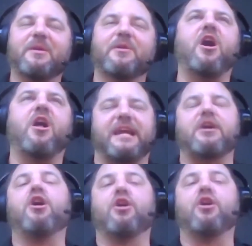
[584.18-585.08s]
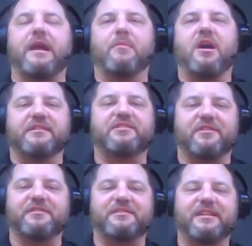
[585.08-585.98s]
all great
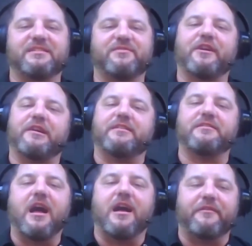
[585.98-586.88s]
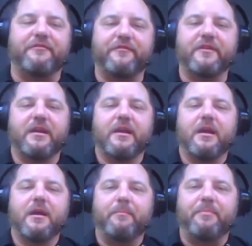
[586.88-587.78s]
monsters, he's very tough.
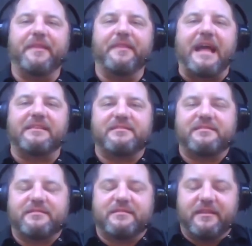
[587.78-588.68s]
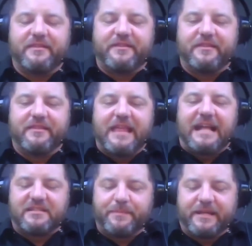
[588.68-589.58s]
But that's
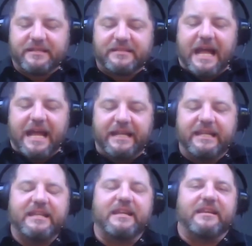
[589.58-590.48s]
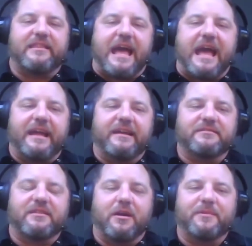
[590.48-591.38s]
because I needed that
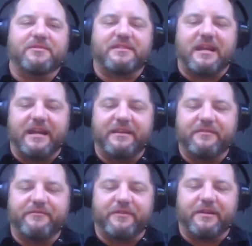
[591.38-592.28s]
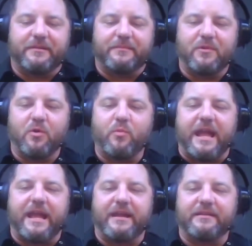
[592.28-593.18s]
as almost kind of a
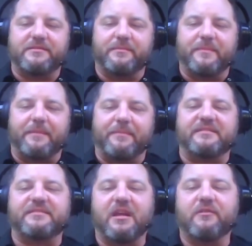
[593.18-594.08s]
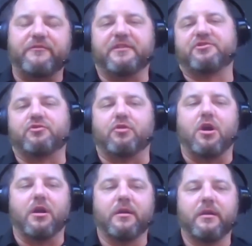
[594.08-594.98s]
way to make myself feel
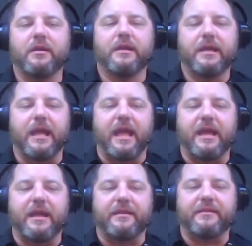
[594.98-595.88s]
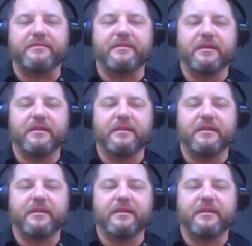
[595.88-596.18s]
strong. And